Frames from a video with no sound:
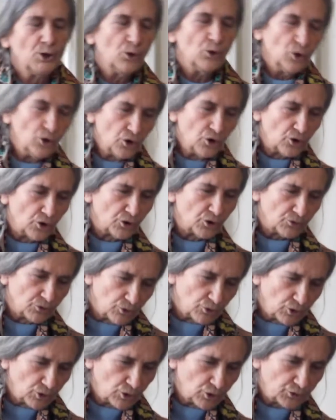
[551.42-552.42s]

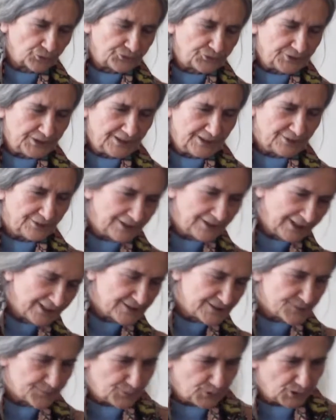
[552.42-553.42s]
or the
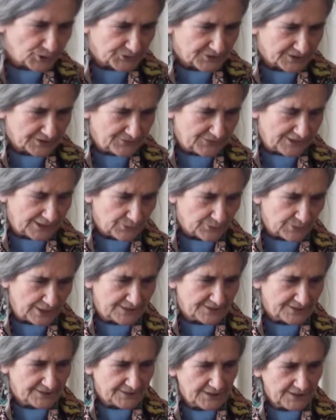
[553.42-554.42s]
expert
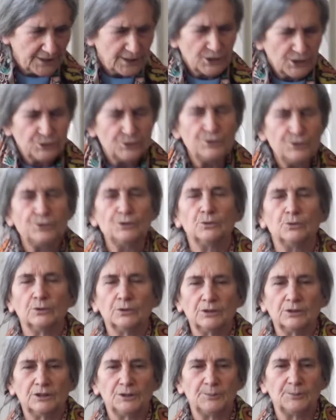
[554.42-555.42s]
evaluating knew
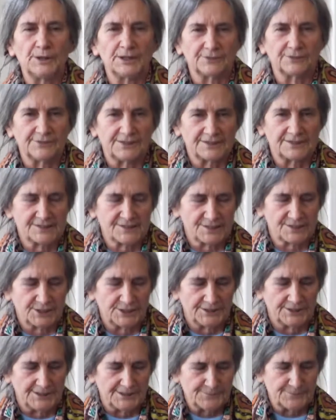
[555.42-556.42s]
about that
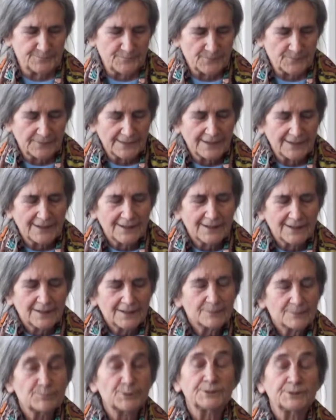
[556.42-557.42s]
study.
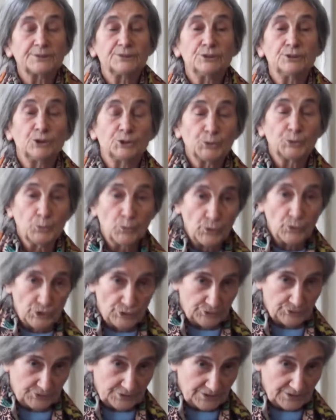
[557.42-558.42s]
But not a
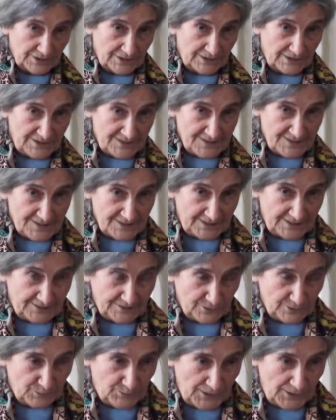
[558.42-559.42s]
word is
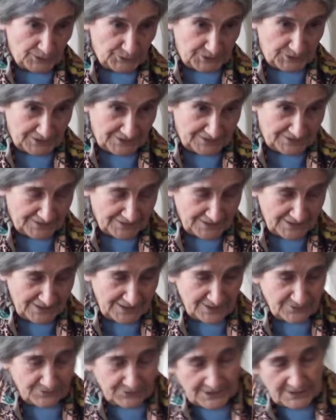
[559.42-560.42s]
said about it.
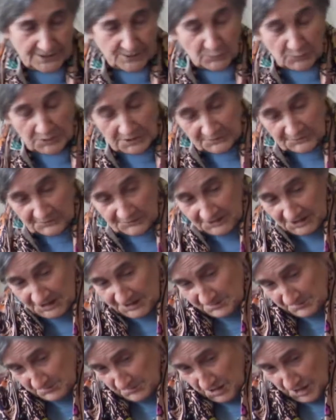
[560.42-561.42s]
And then when
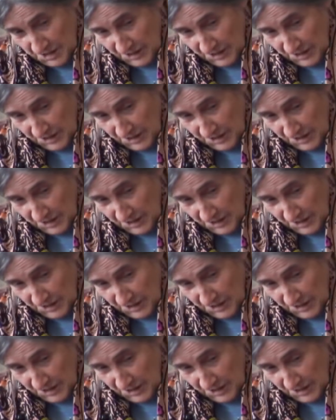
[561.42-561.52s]
the